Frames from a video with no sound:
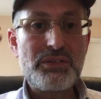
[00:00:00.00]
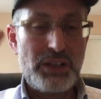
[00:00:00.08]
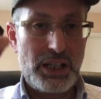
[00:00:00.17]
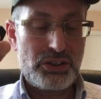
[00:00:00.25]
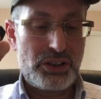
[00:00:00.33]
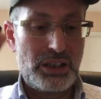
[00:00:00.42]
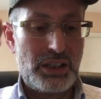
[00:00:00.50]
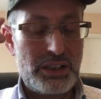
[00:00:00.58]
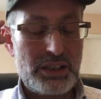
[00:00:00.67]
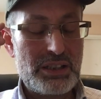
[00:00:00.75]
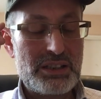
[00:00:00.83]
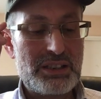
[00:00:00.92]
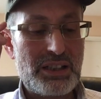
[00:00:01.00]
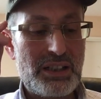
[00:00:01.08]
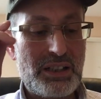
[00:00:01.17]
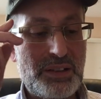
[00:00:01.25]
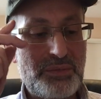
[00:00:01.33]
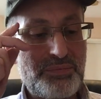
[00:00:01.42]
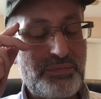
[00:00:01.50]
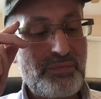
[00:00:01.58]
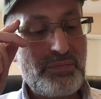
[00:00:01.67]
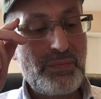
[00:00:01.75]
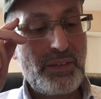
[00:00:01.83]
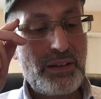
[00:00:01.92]
flashing, it needs
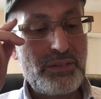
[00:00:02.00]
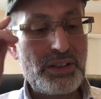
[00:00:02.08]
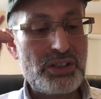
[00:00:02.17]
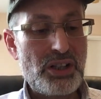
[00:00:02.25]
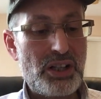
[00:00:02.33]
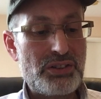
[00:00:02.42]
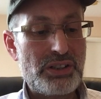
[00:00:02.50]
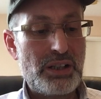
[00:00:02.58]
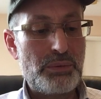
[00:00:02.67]
recharging,